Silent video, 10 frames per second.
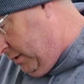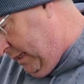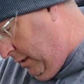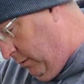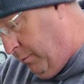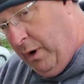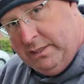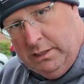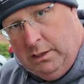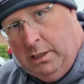that's here at
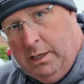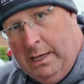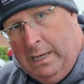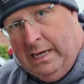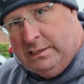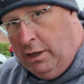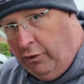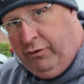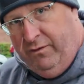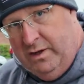present is
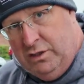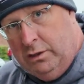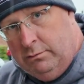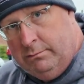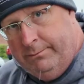not sufficient.